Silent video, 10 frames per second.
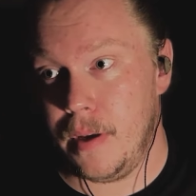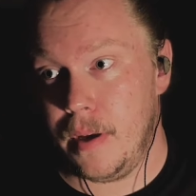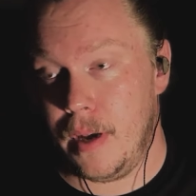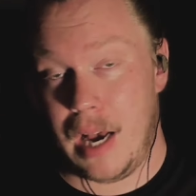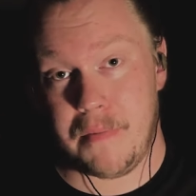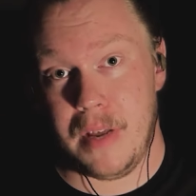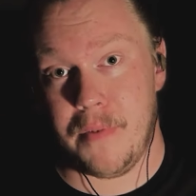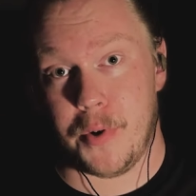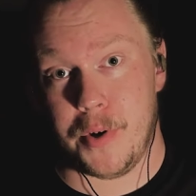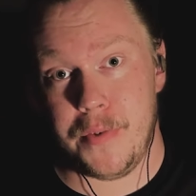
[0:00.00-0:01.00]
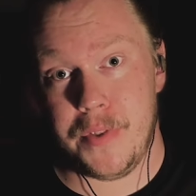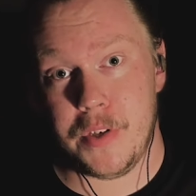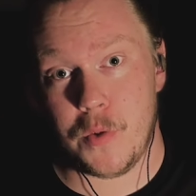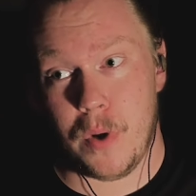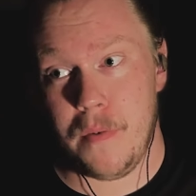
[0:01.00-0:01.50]
I've never heard
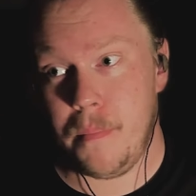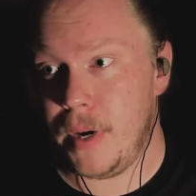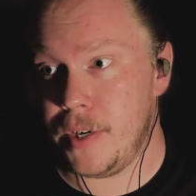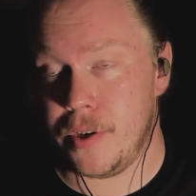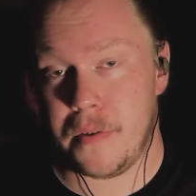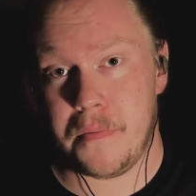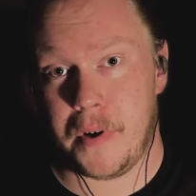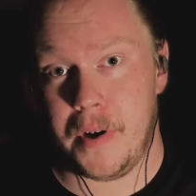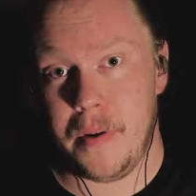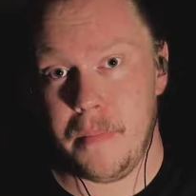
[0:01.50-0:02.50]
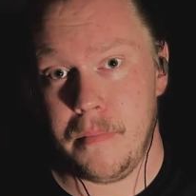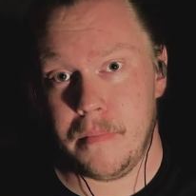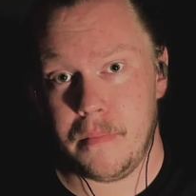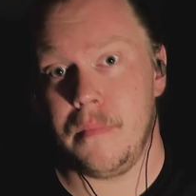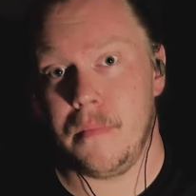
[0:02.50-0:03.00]
this one by John Farnham.
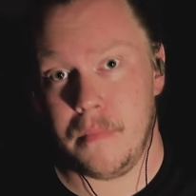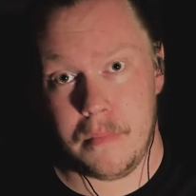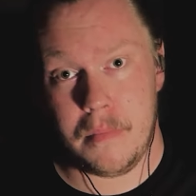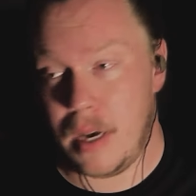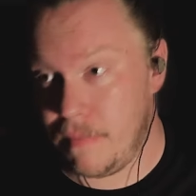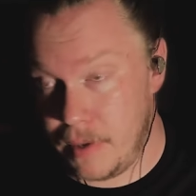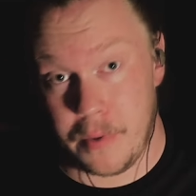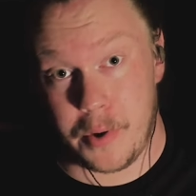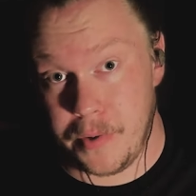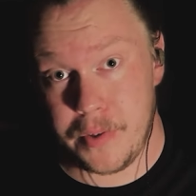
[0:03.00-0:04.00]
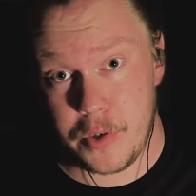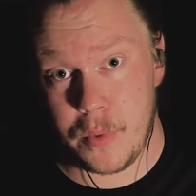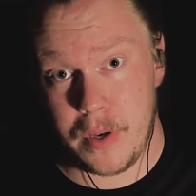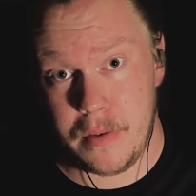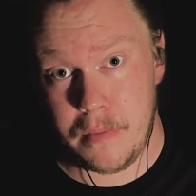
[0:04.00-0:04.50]
I've never heard this
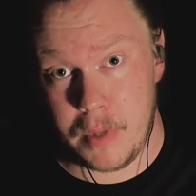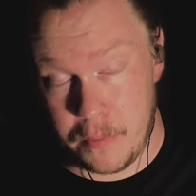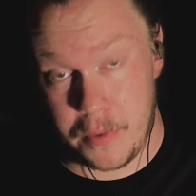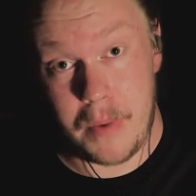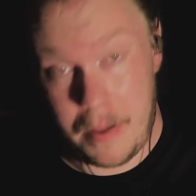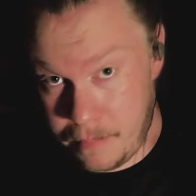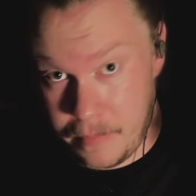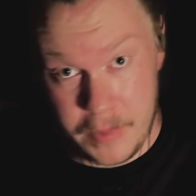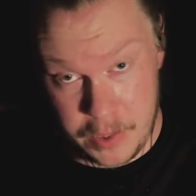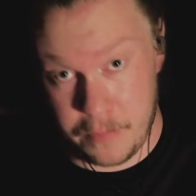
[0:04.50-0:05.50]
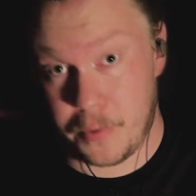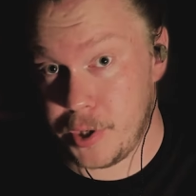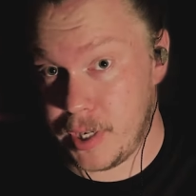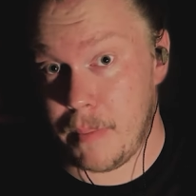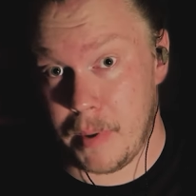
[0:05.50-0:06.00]
one. You've heard this is the first
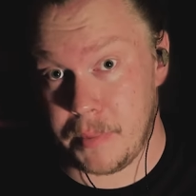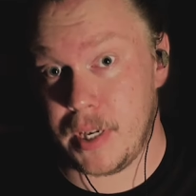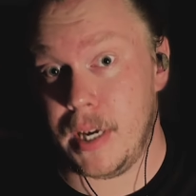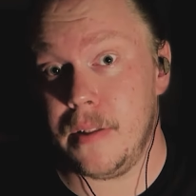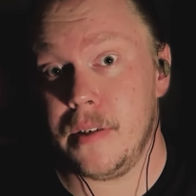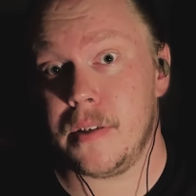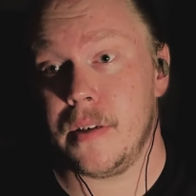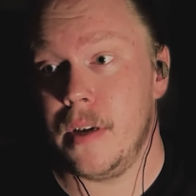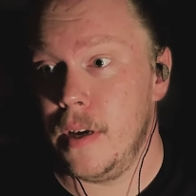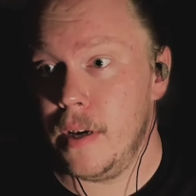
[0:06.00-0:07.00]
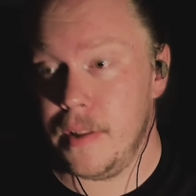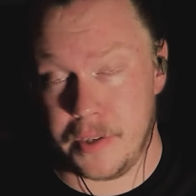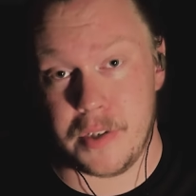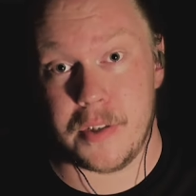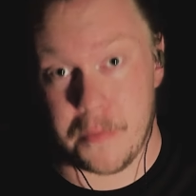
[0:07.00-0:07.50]
time I'm saying this. This
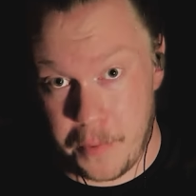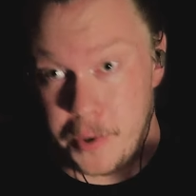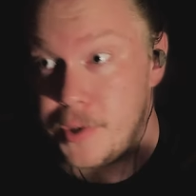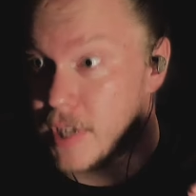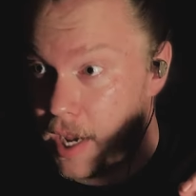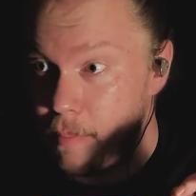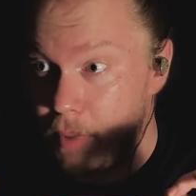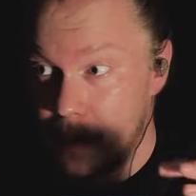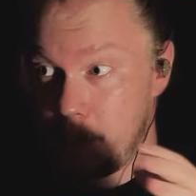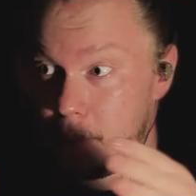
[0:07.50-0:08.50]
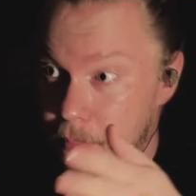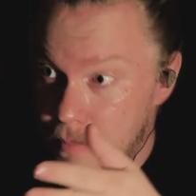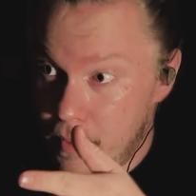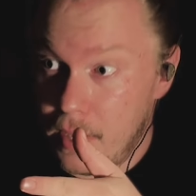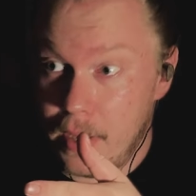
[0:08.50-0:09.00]
is the first time I'm
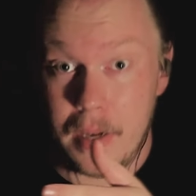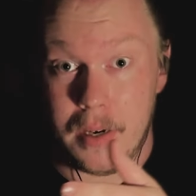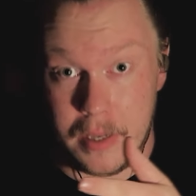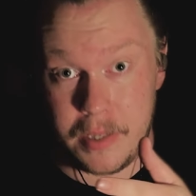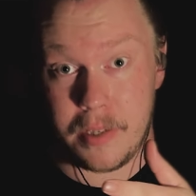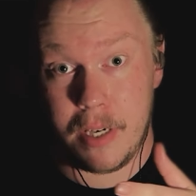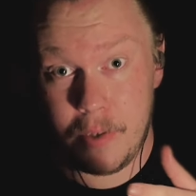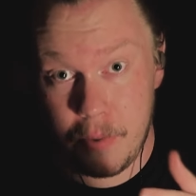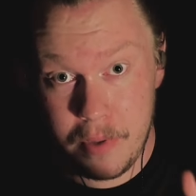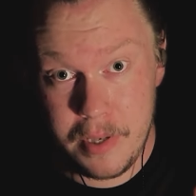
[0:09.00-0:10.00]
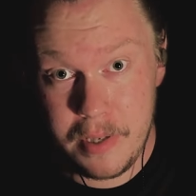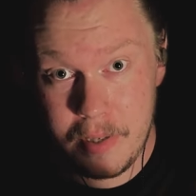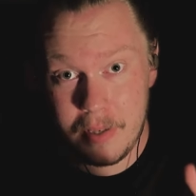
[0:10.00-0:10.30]
listening to this.